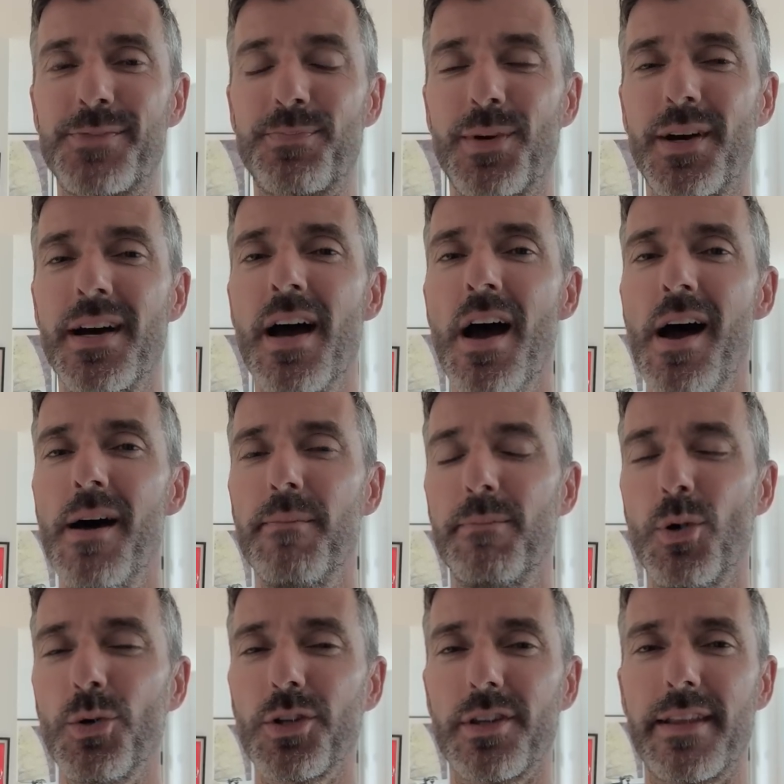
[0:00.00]
But
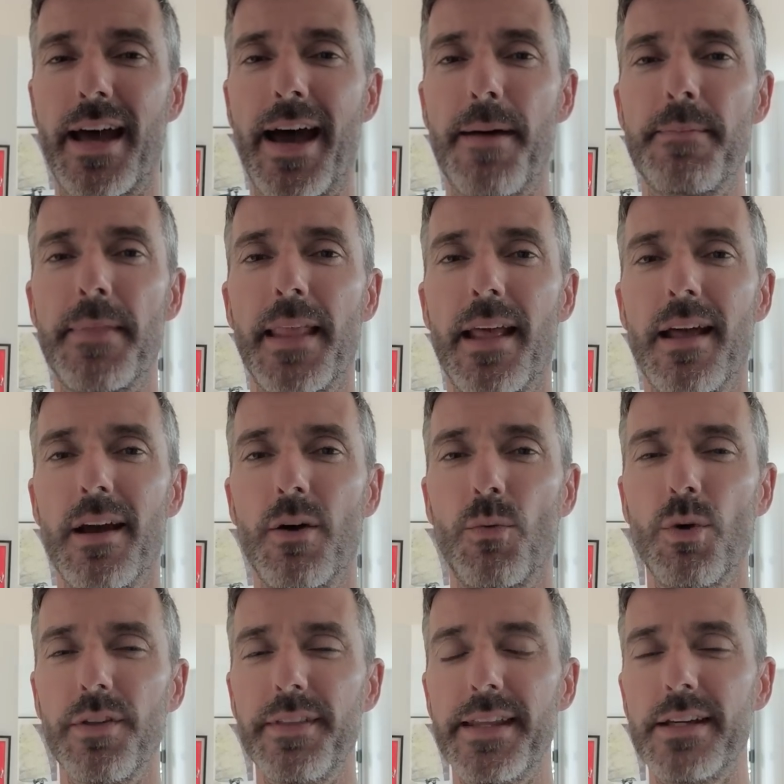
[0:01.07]
more than that,
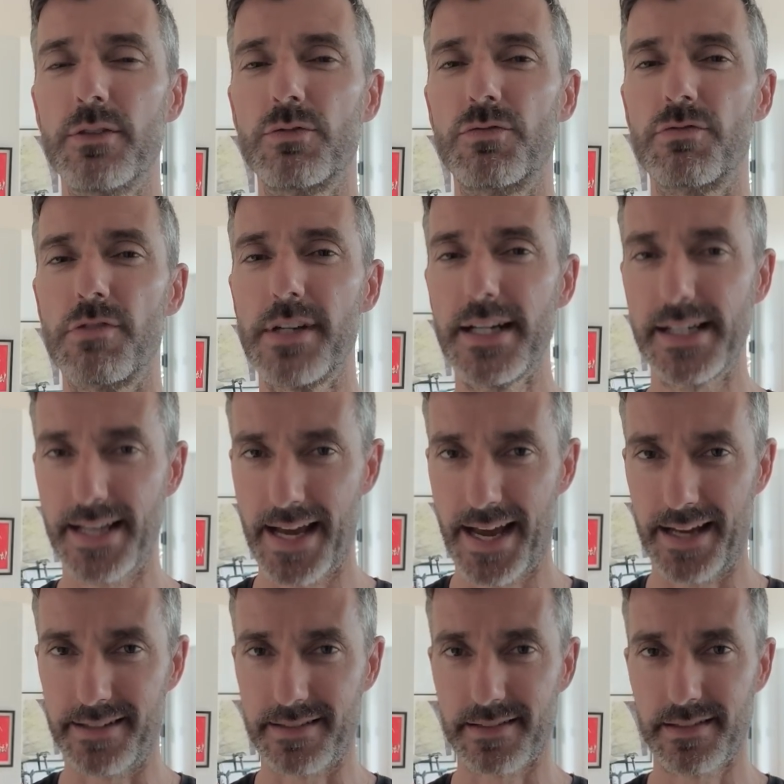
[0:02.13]
what Neal really
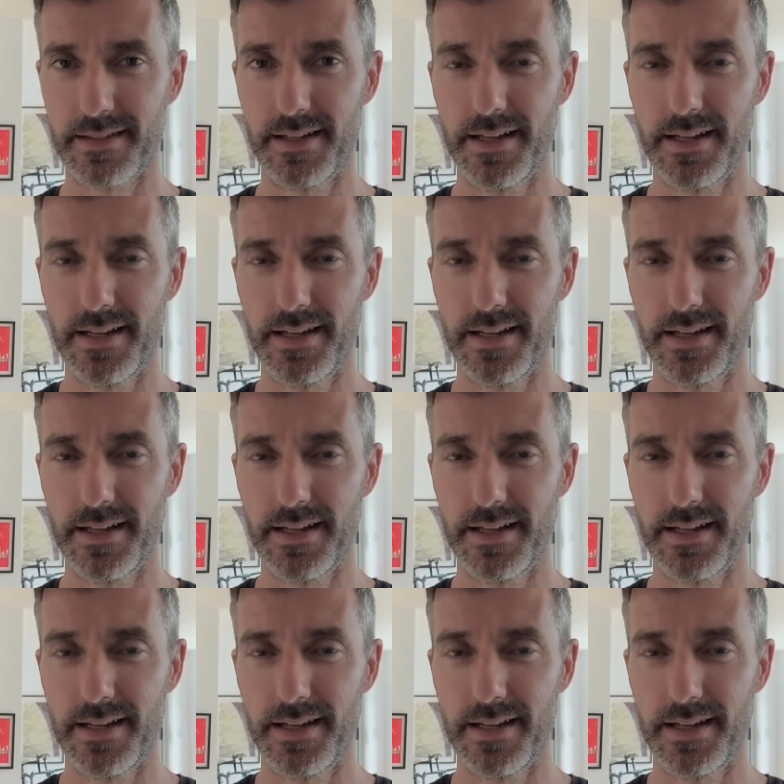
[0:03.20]
has